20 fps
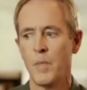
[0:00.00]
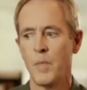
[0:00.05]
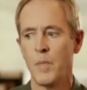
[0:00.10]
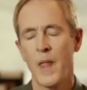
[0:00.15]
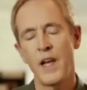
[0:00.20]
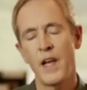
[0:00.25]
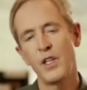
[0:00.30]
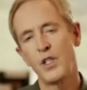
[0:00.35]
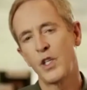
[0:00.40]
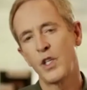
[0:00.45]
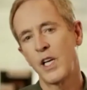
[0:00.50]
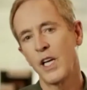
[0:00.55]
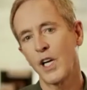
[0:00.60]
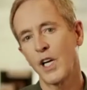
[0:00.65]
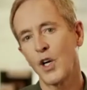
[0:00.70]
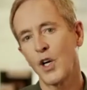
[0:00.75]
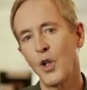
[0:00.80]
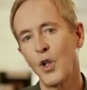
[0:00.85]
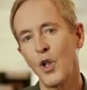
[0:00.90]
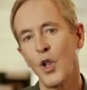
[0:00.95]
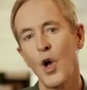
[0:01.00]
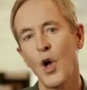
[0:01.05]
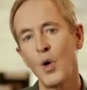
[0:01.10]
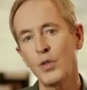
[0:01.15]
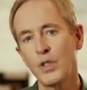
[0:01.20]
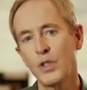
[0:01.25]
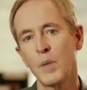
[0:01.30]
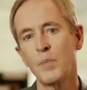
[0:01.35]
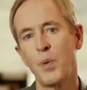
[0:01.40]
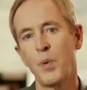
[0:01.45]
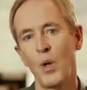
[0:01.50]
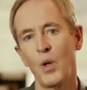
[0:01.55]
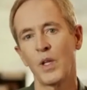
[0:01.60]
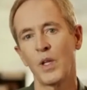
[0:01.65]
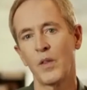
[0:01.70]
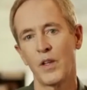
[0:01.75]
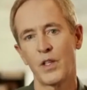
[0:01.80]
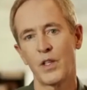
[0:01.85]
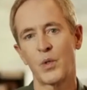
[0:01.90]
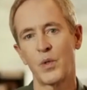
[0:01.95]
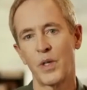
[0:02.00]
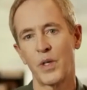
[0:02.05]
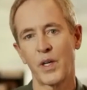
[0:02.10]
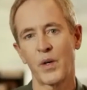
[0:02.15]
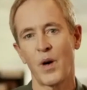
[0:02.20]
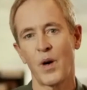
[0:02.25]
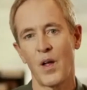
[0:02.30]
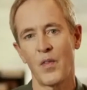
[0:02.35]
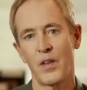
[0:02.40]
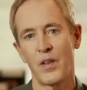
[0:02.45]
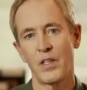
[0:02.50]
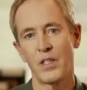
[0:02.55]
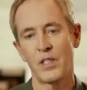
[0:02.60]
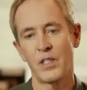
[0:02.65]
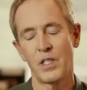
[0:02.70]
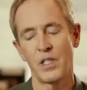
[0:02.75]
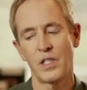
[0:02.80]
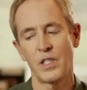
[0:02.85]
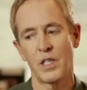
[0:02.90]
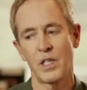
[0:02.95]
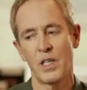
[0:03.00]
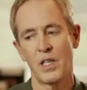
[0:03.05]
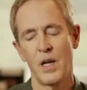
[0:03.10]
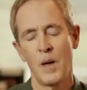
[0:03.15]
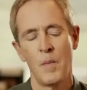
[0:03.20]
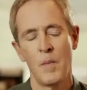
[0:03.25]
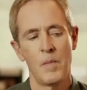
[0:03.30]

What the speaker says: And as you get close to pulling the trigger on the decision,